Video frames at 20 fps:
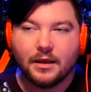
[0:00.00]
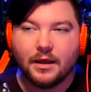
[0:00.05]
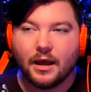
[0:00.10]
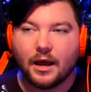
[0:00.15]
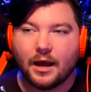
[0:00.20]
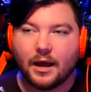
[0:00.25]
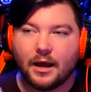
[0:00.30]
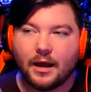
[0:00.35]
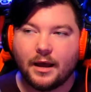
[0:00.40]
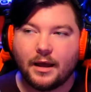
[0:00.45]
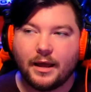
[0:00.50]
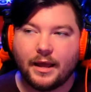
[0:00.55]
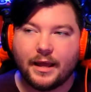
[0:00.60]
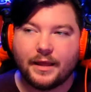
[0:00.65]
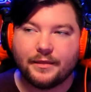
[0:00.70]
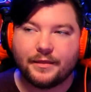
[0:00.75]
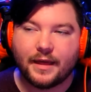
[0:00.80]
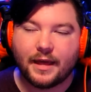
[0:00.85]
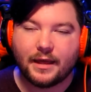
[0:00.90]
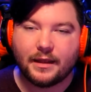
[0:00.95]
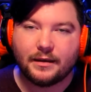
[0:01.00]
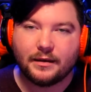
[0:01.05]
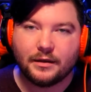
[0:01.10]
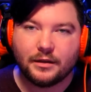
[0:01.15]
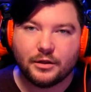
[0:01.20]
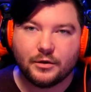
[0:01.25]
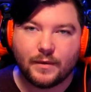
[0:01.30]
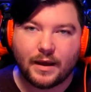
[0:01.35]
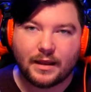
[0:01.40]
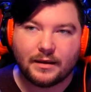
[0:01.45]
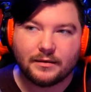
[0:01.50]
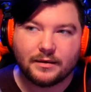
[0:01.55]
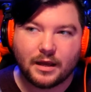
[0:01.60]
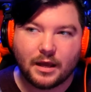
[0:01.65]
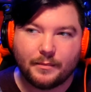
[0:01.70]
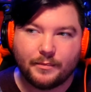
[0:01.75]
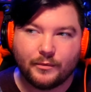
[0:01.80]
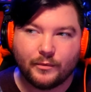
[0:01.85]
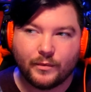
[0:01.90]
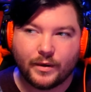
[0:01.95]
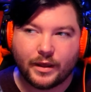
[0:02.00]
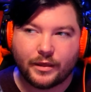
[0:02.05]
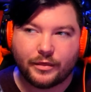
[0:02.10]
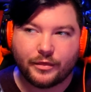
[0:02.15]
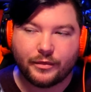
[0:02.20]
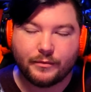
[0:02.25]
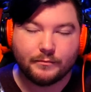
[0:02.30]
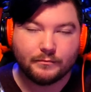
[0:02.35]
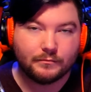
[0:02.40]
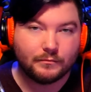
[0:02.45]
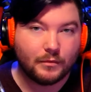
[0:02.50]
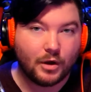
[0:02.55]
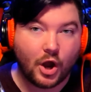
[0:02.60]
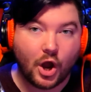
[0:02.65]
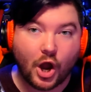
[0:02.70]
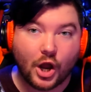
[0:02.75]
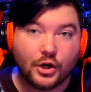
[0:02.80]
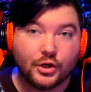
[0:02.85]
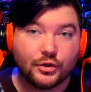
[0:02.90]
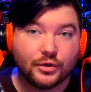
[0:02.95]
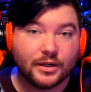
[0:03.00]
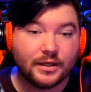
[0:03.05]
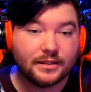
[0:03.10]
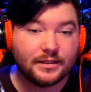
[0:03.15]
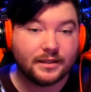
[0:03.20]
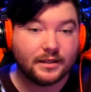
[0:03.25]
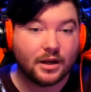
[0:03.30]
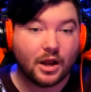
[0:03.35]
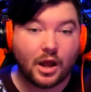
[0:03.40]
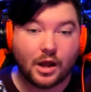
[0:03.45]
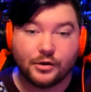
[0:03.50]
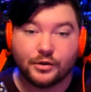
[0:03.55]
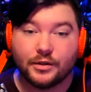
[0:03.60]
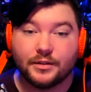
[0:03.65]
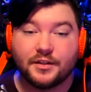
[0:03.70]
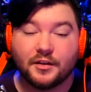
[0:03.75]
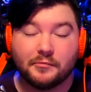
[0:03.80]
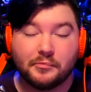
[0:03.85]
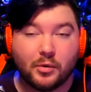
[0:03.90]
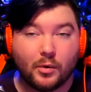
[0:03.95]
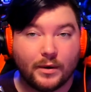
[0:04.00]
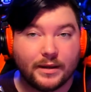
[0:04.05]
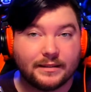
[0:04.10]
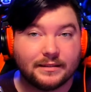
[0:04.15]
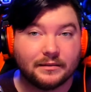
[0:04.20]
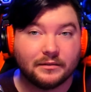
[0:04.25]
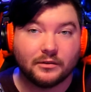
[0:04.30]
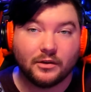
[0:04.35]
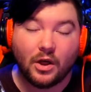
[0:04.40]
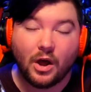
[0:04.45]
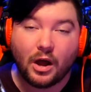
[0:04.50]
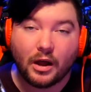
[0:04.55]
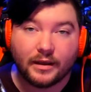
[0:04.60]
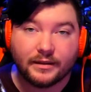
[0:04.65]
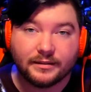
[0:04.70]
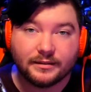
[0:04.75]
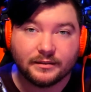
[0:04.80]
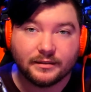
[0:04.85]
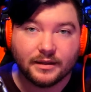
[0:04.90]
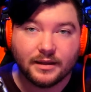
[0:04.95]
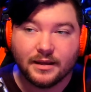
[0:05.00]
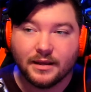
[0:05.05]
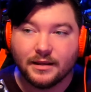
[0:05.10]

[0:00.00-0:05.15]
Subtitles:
and then you end up with hundreds and hundreds of points lost,